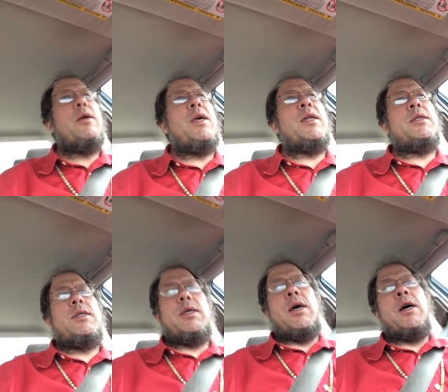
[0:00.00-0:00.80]

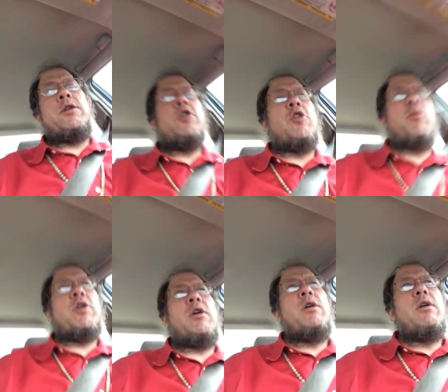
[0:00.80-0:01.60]
It's
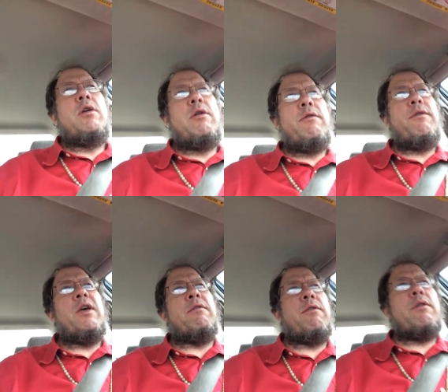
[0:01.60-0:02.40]
October
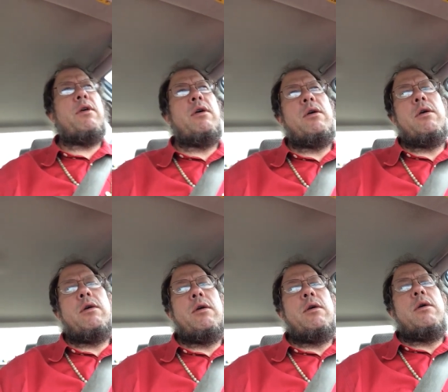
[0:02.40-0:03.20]
5th,
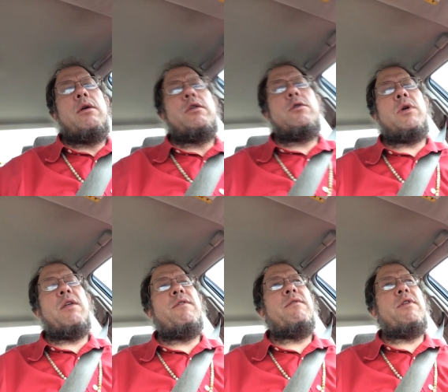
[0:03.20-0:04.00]

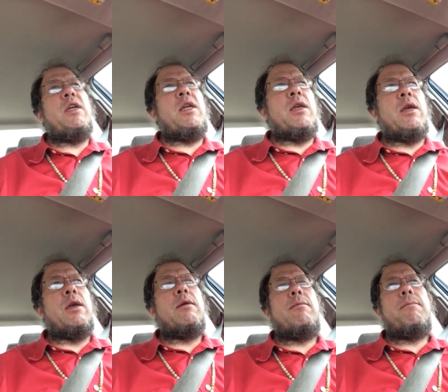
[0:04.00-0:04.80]
2015.